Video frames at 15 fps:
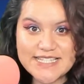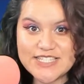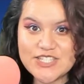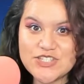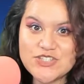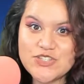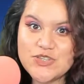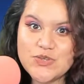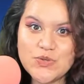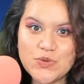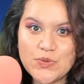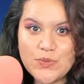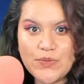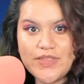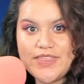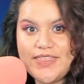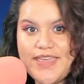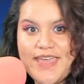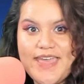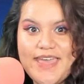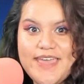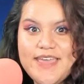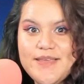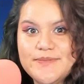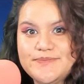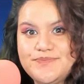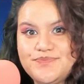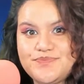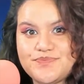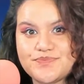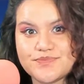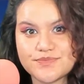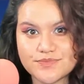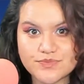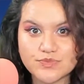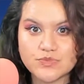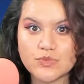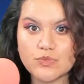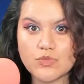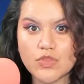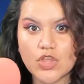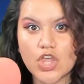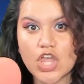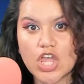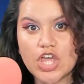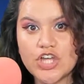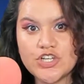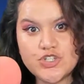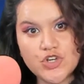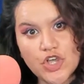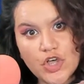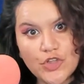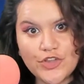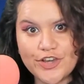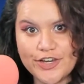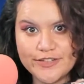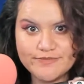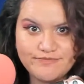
to do with a controller.